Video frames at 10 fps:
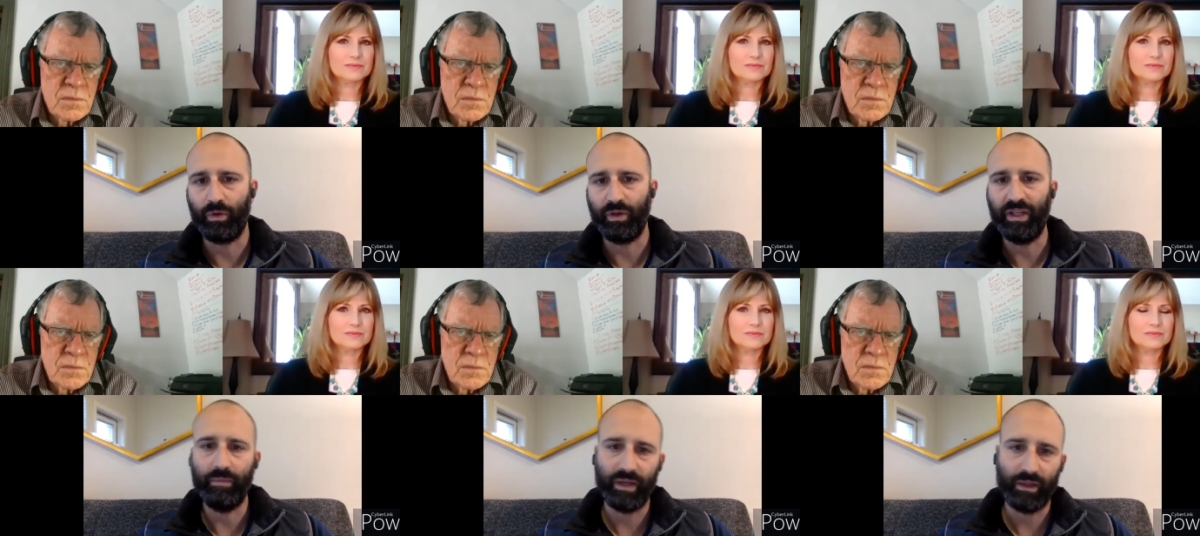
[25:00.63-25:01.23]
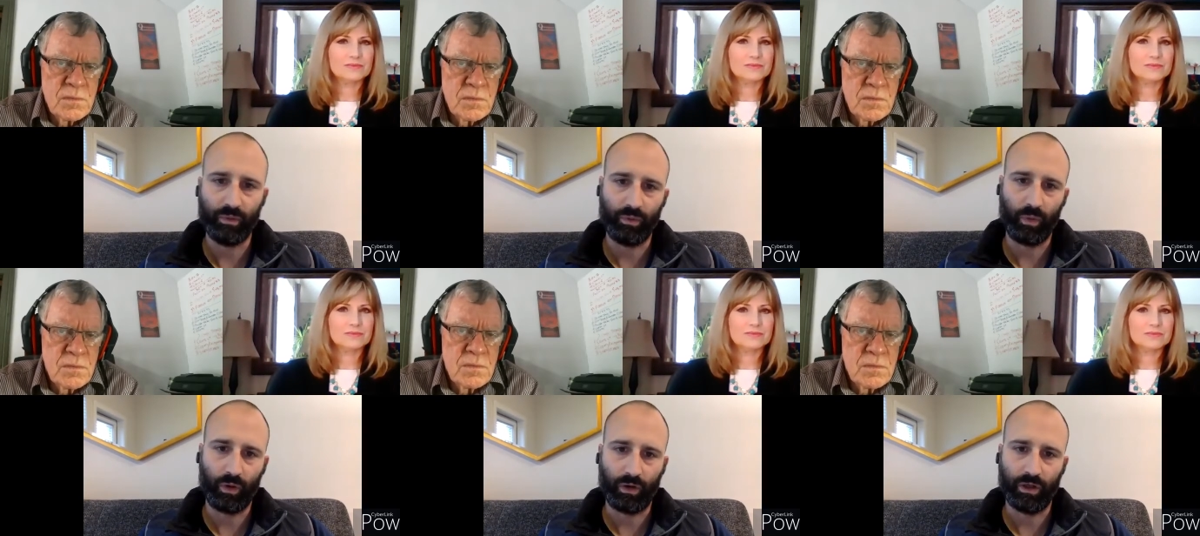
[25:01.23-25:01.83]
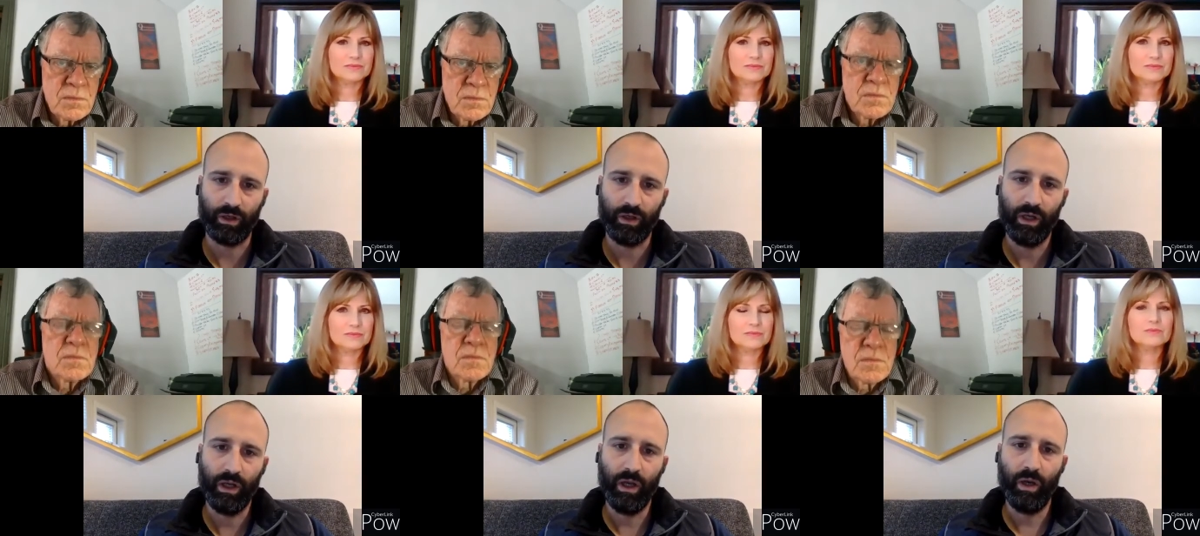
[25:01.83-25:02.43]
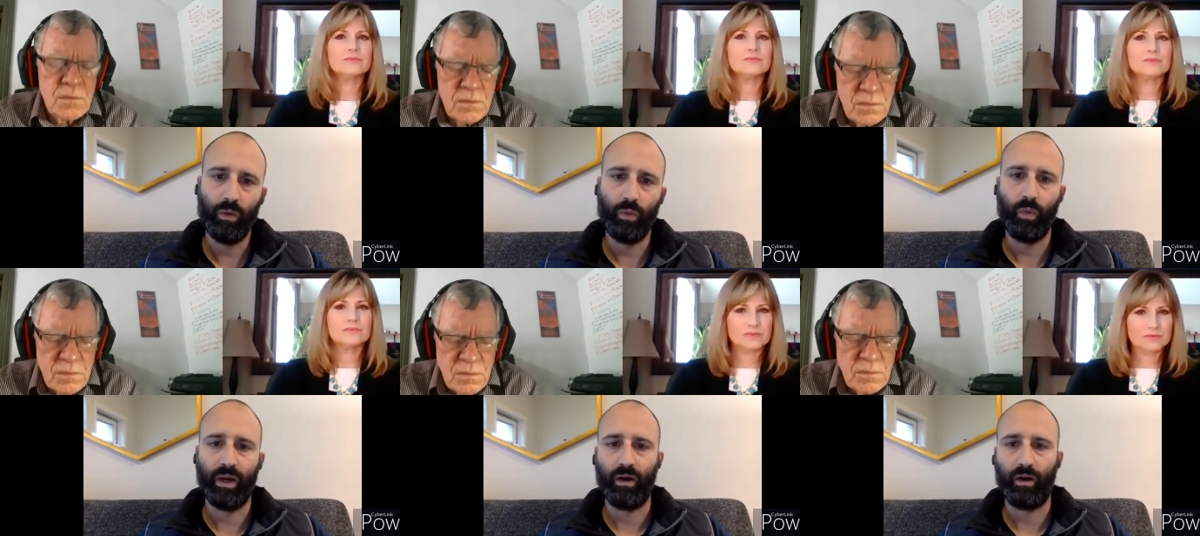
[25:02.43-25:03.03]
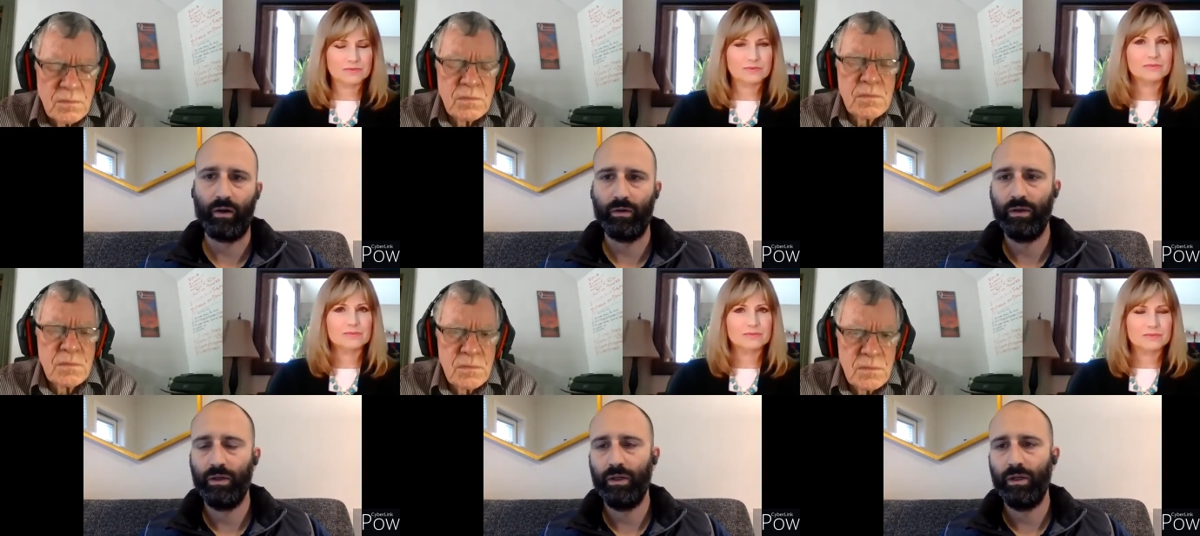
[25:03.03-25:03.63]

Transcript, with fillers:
Speaker 1: or eBay would work, where,